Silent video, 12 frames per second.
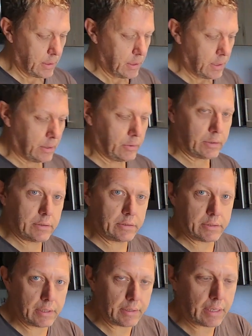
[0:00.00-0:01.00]
as you can
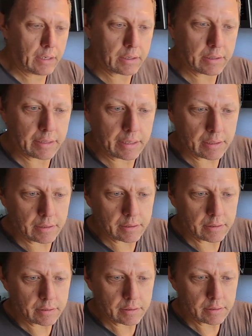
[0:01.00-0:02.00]
see that, look at that.
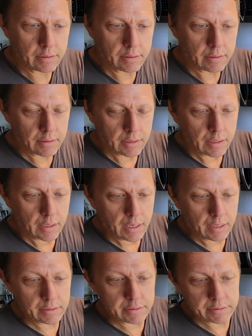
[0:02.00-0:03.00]

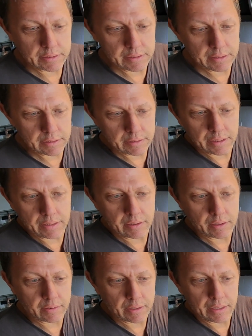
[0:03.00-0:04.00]
And you see in there you
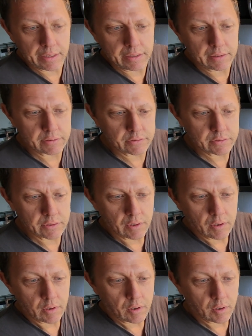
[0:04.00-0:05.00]
got the layers
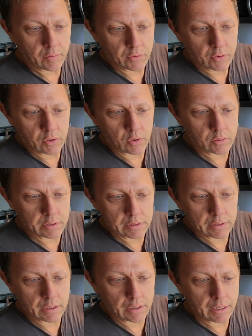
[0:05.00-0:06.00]
of the
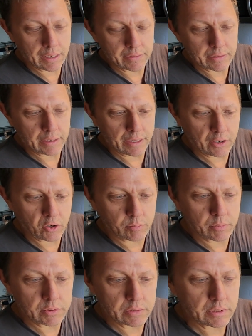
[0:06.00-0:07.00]
coconut and the
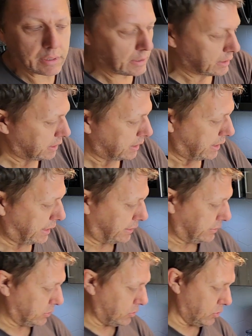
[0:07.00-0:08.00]
almond, and
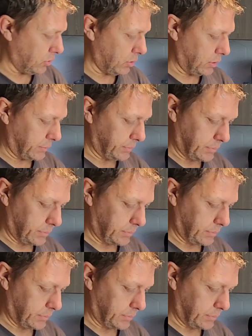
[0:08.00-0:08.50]
it's all